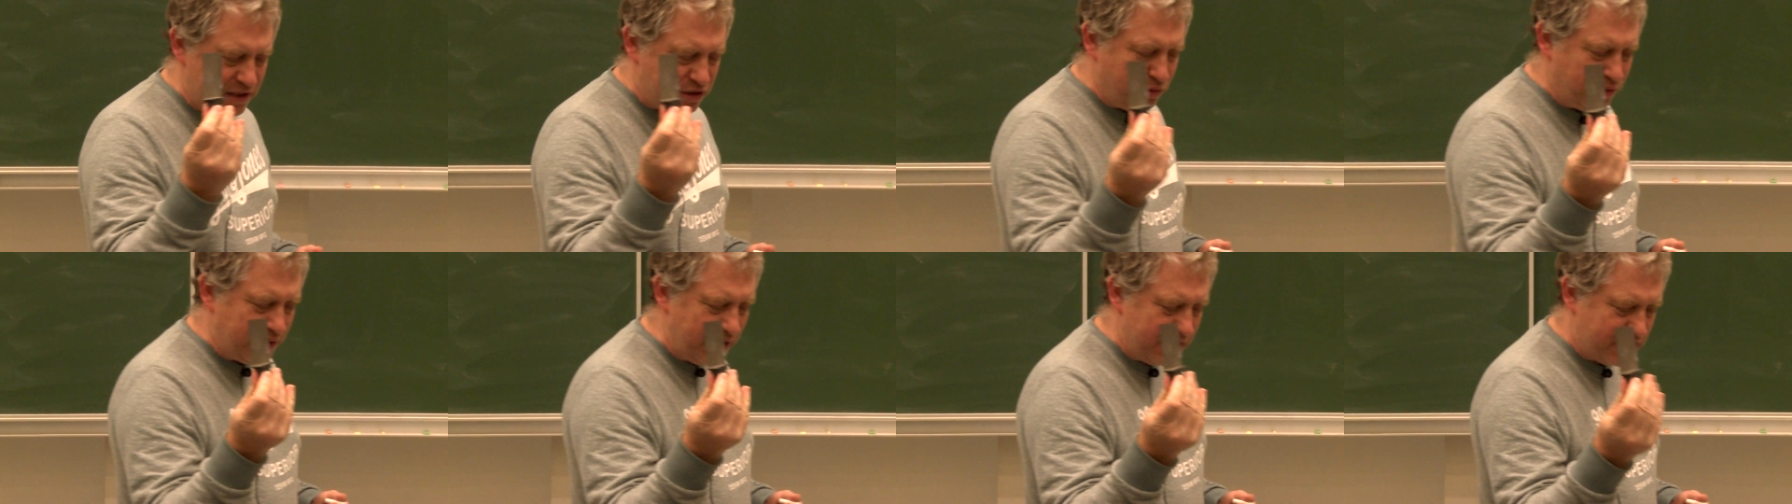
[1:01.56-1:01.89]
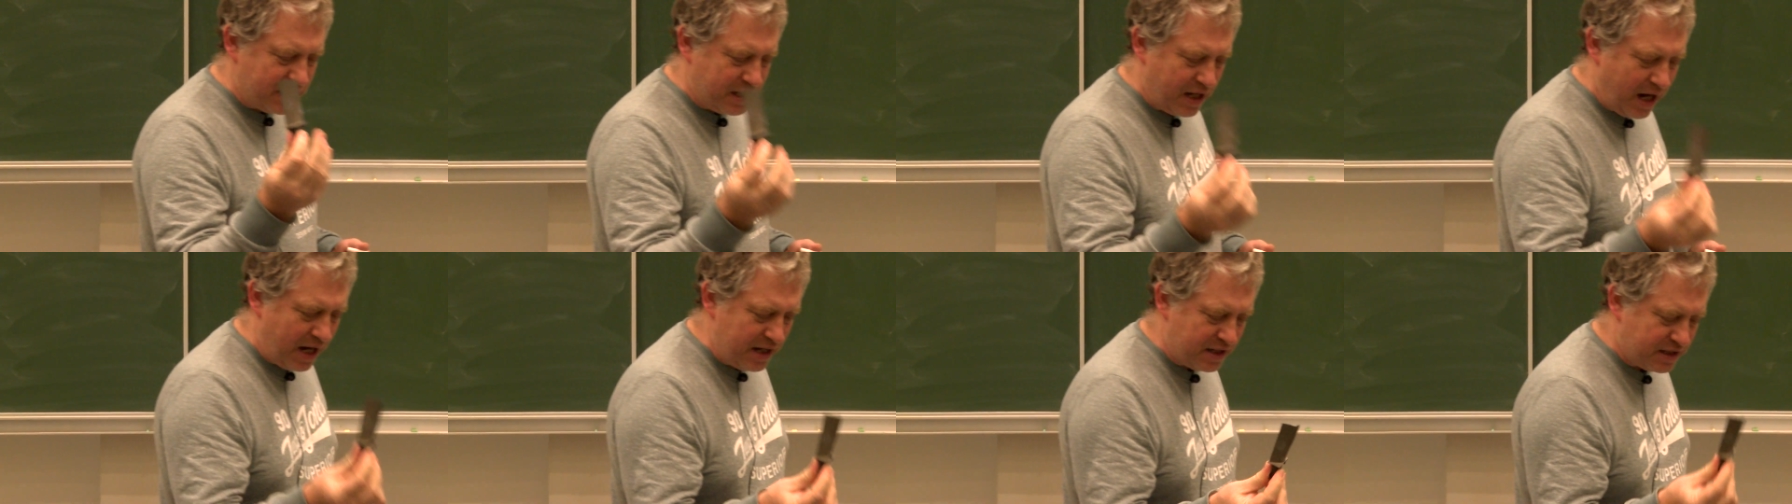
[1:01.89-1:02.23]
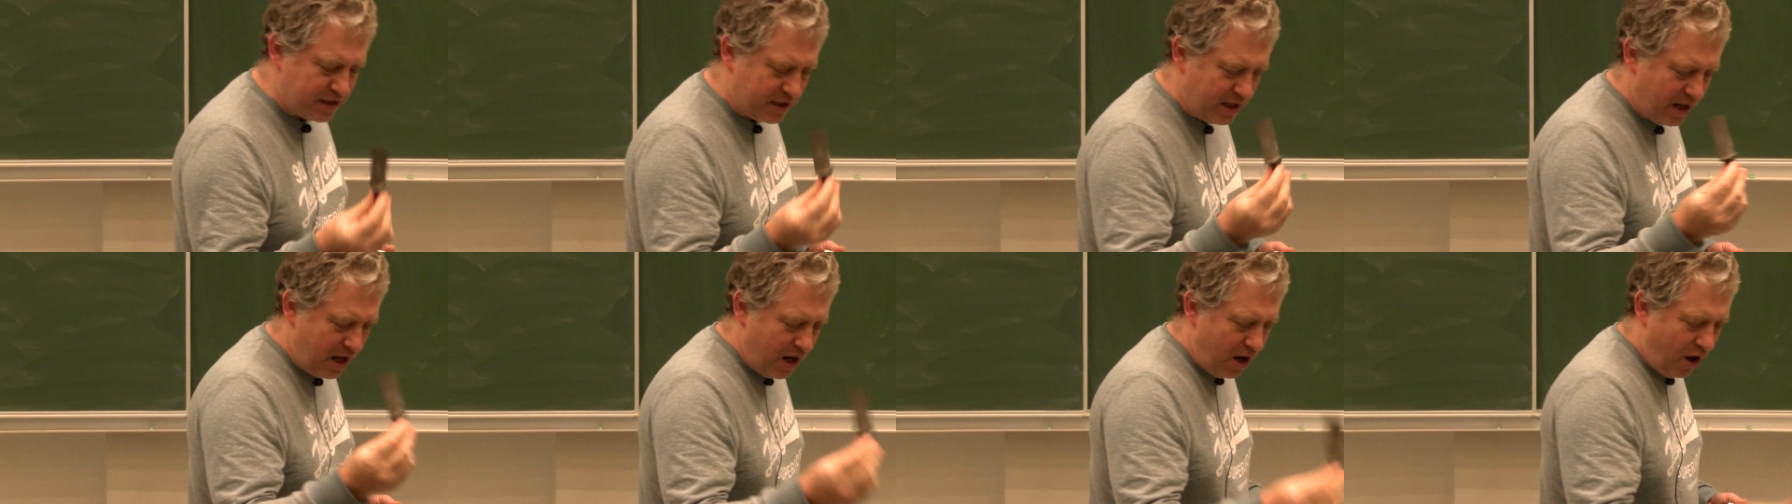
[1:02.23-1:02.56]
to
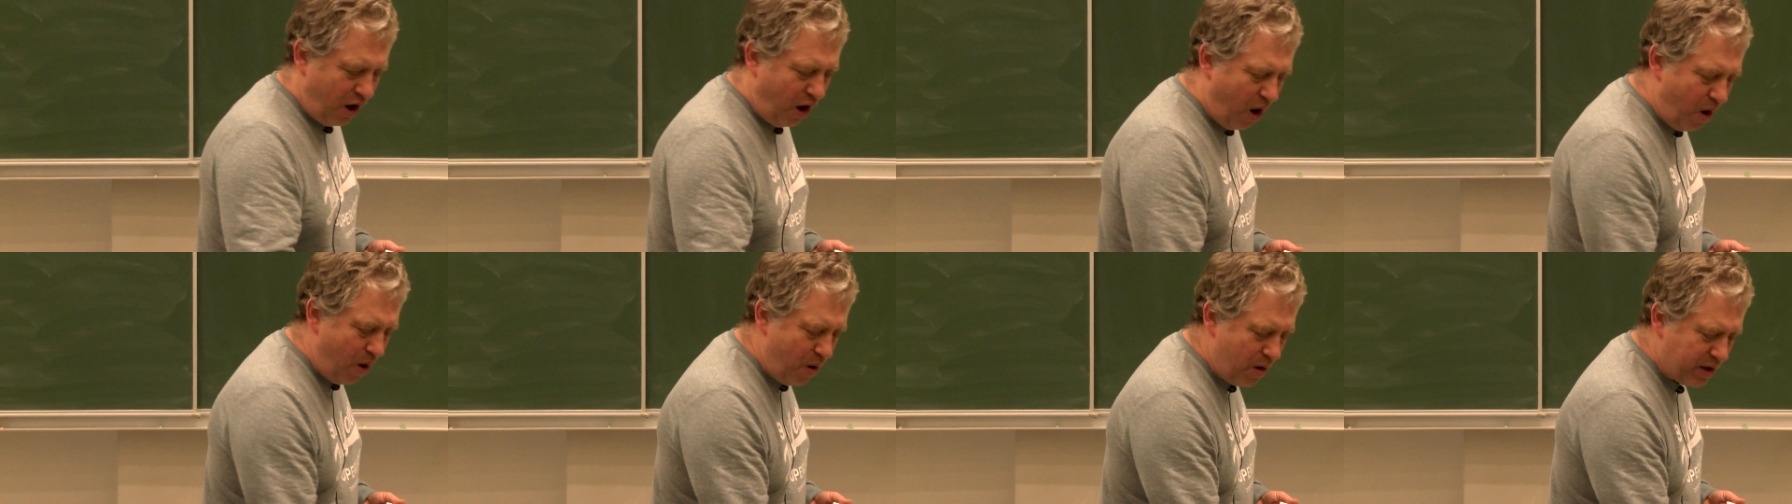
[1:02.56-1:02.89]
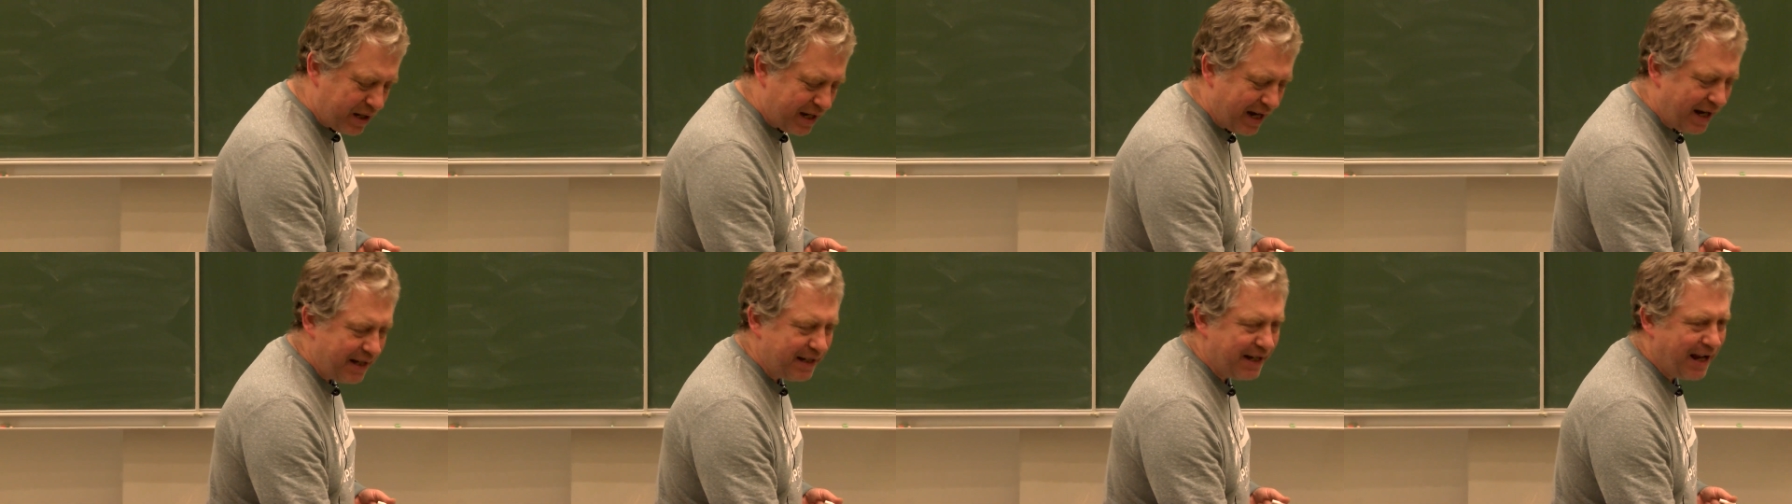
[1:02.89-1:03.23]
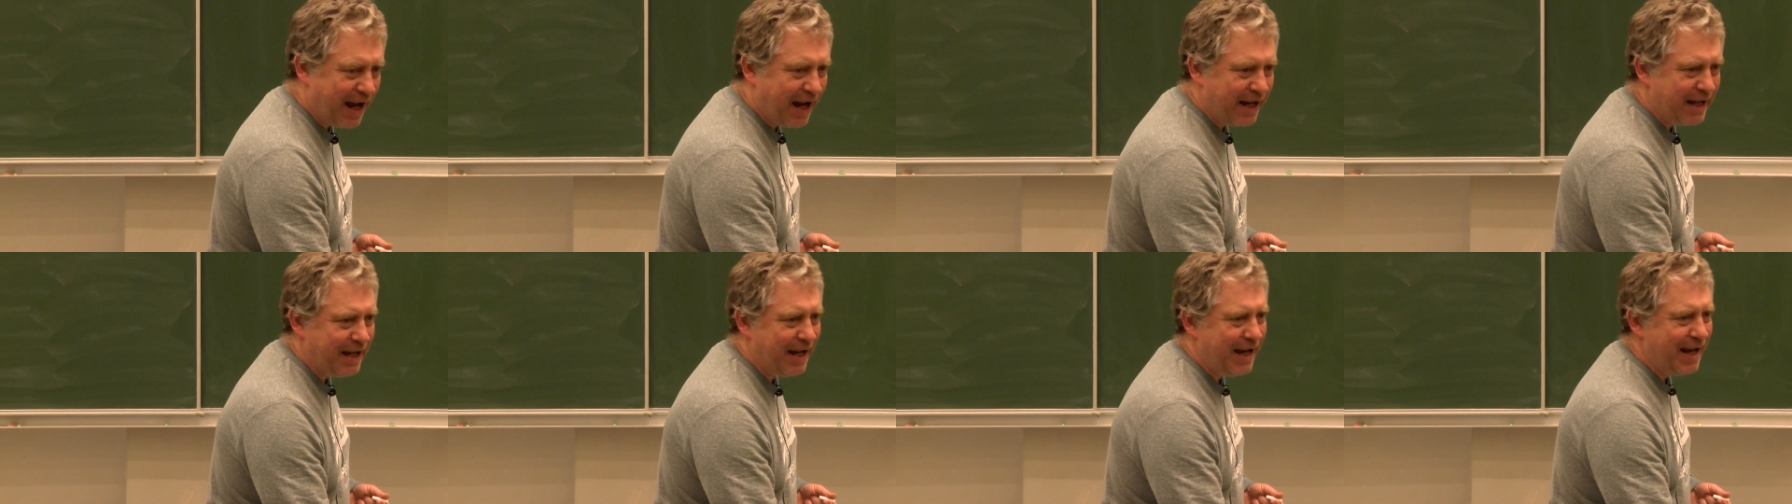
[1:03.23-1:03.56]
discuss how can
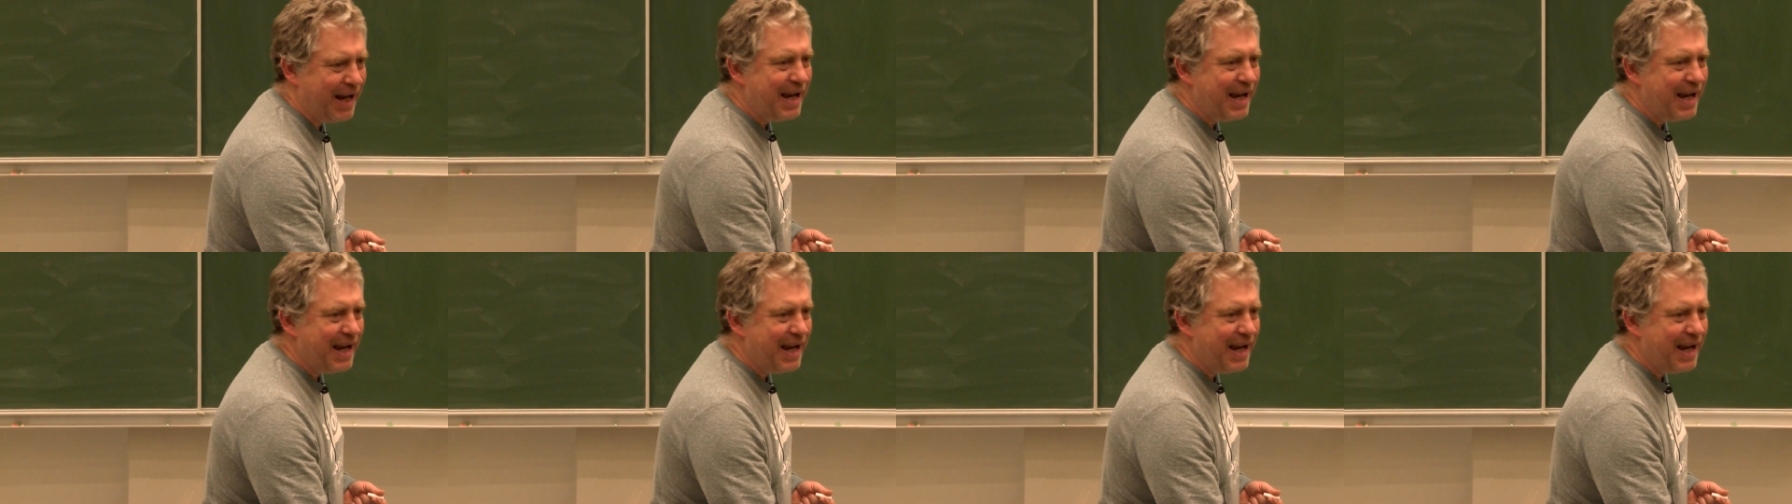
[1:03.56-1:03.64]
I